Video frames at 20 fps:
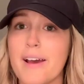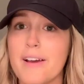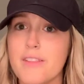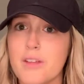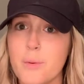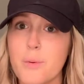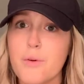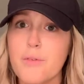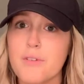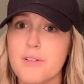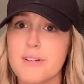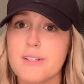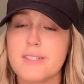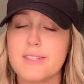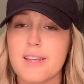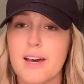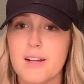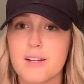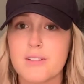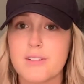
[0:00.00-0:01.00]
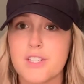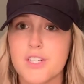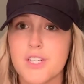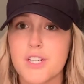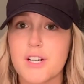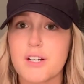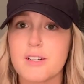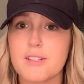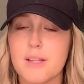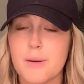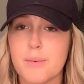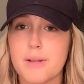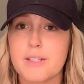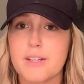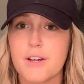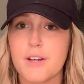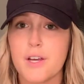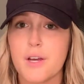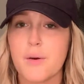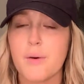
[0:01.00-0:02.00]
And they were really slacking this year, let me
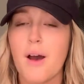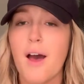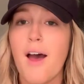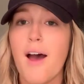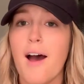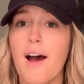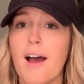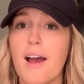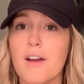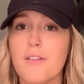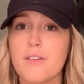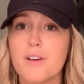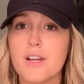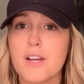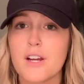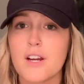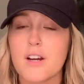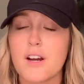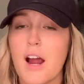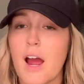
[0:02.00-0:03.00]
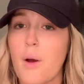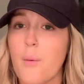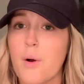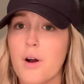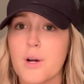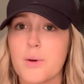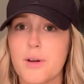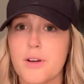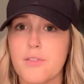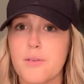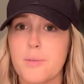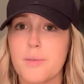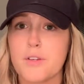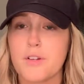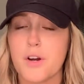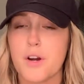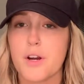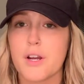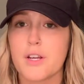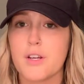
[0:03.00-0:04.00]
tell you. Every year I walk away from the
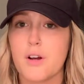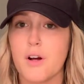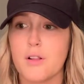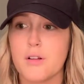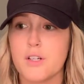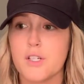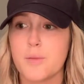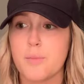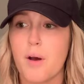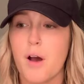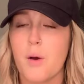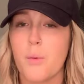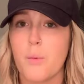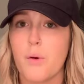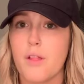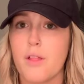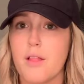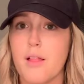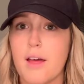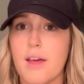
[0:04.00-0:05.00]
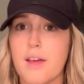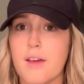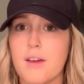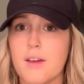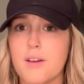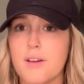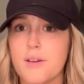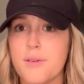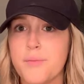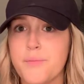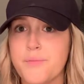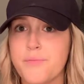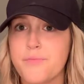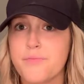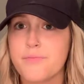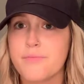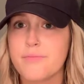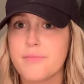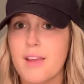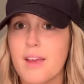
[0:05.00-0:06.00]
Target dollar spot with like
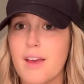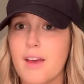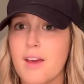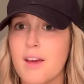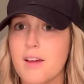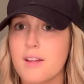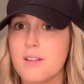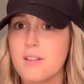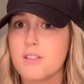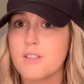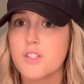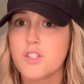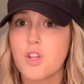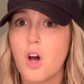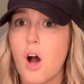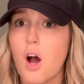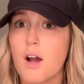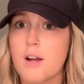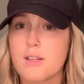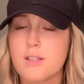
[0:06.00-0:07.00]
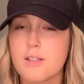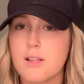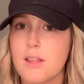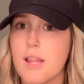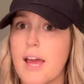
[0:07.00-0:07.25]
socks.